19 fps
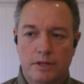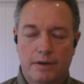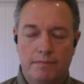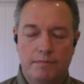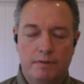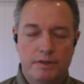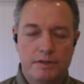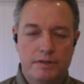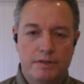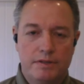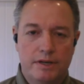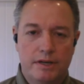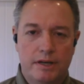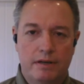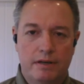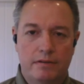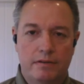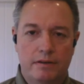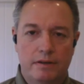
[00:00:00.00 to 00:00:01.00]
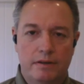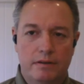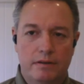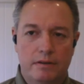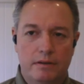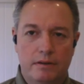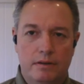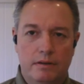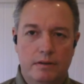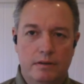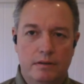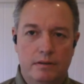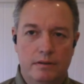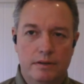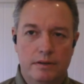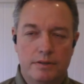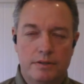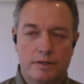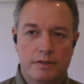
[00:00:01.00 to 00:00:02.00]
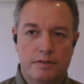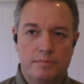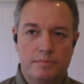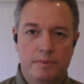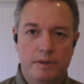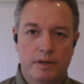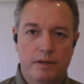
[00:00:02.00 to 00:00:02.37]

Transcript: definitely say that this has